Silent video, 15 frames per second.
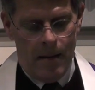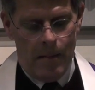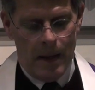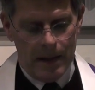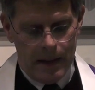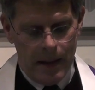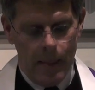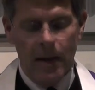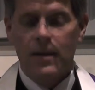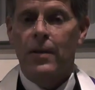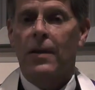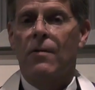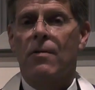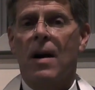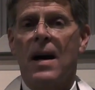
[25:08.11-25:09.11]
My siblings
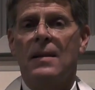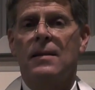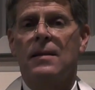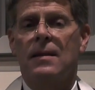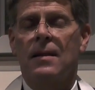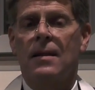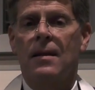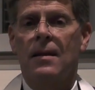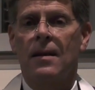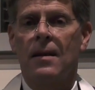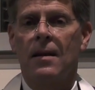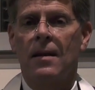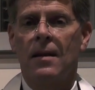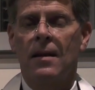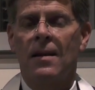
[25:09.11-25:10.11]
in Christ,
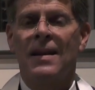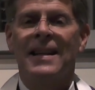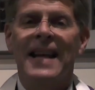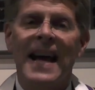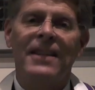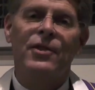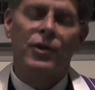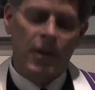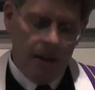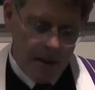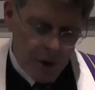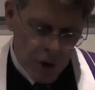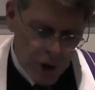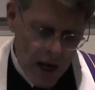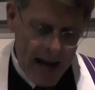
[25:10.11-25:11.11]
let's
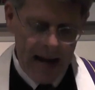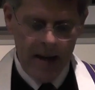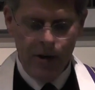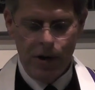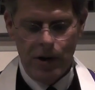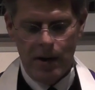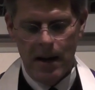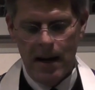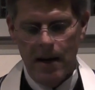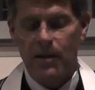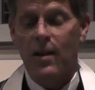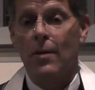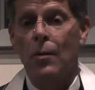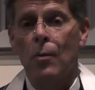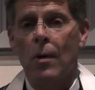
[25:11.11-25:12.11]
change things
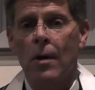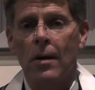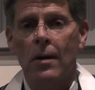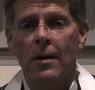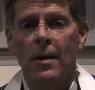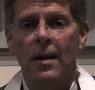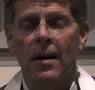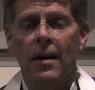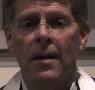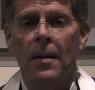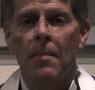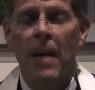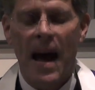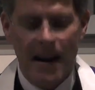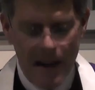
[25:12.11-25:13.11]
in the world
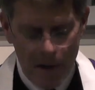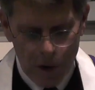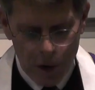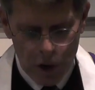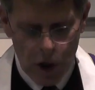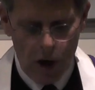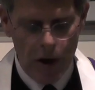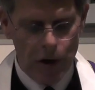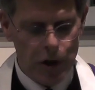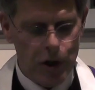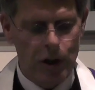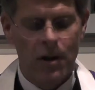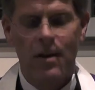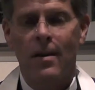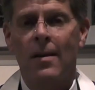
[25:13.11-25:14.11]
and in the
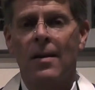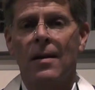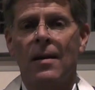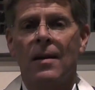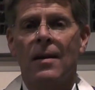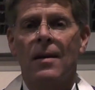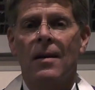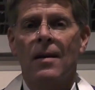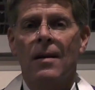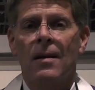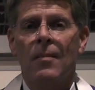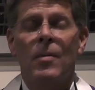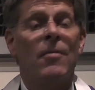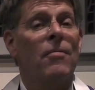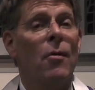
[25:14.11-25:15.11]
church
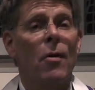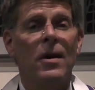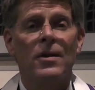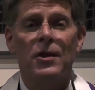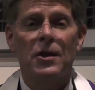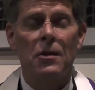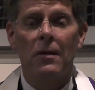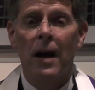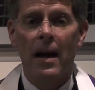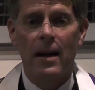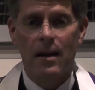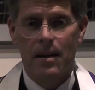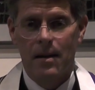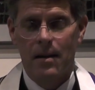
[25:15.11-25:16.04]
before it's too late.